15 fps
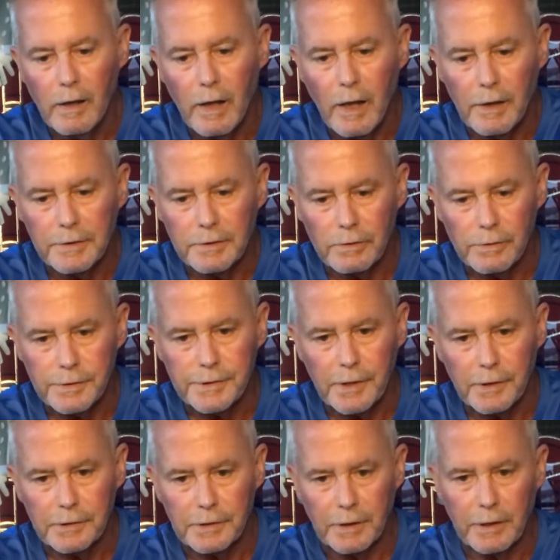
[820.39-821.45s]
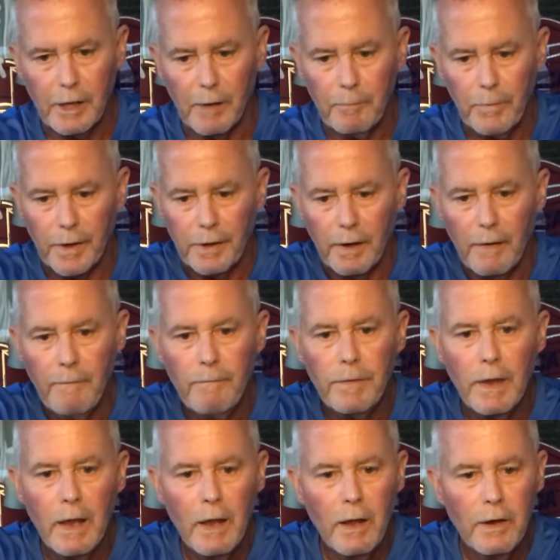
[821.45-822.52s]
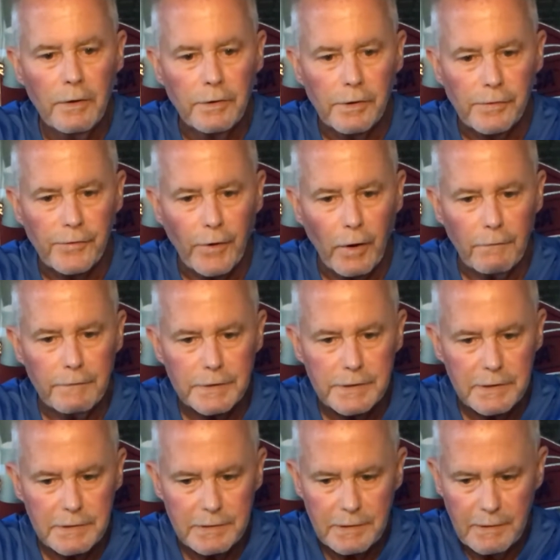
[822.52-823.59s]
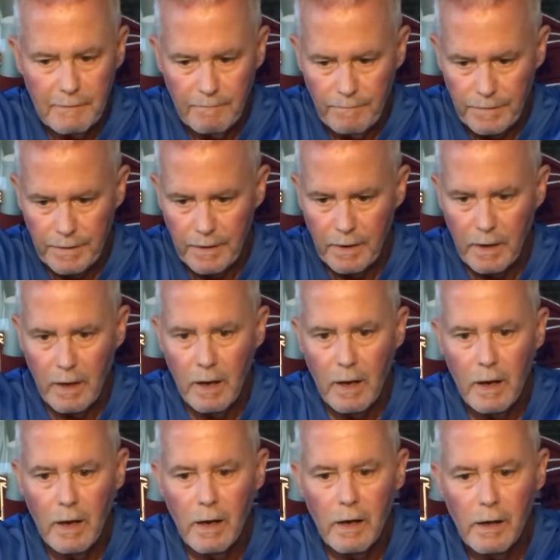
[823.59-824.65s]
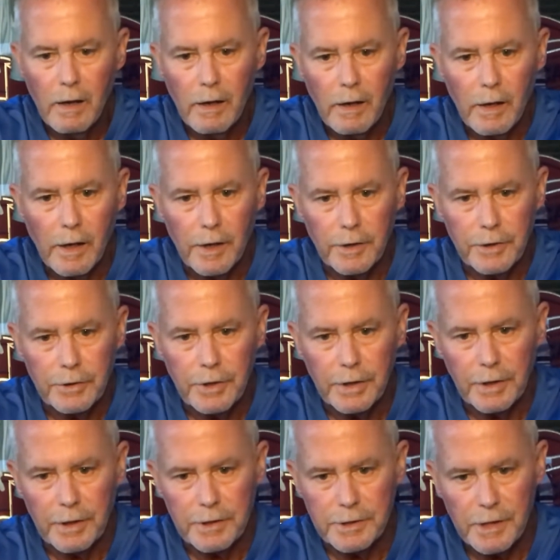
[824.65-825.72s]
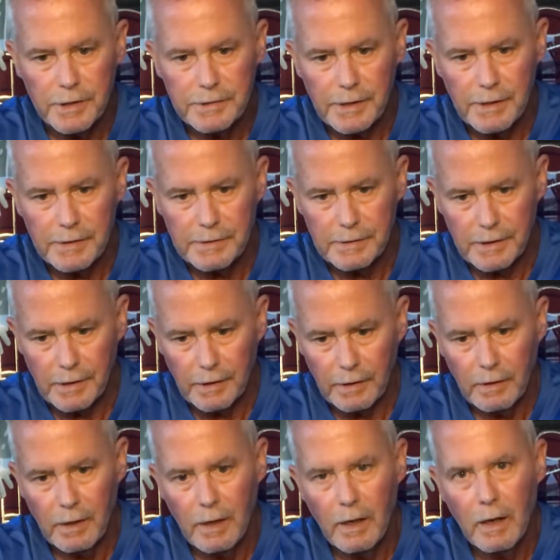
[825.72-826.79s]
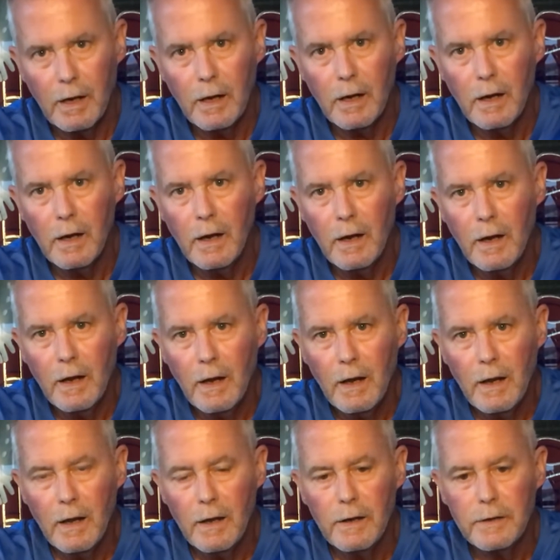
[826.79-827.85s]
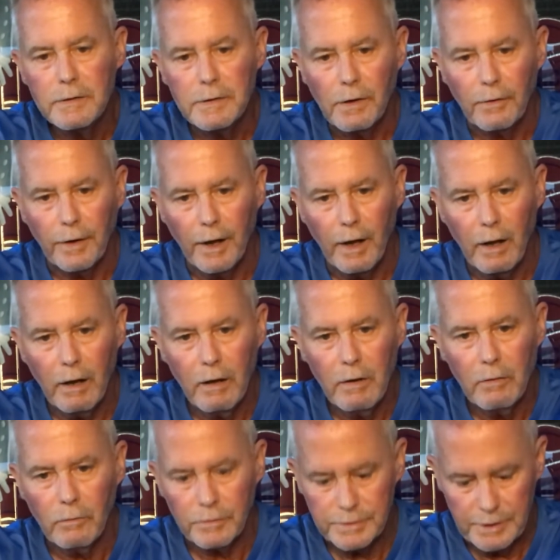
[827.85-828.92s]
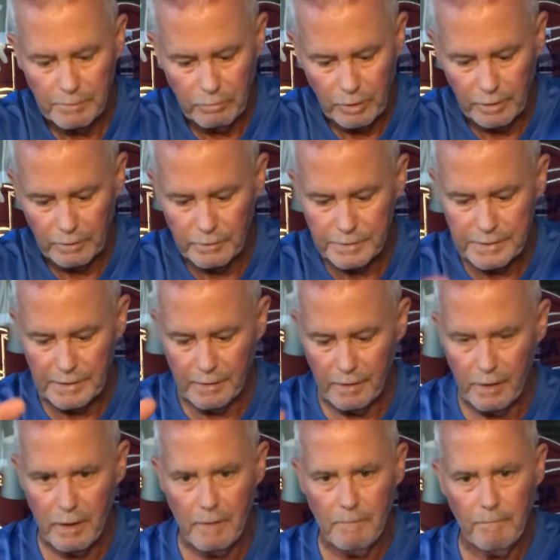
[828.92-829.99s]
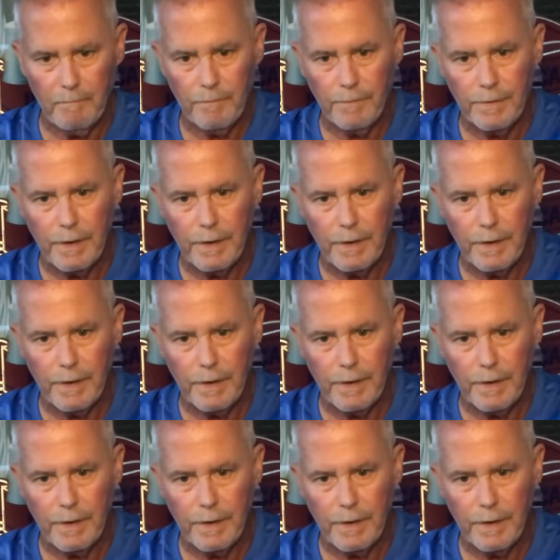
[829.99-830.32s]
It has a little suction cup to surfaces, and you can adjust as needed. So now we'll simply loosen it up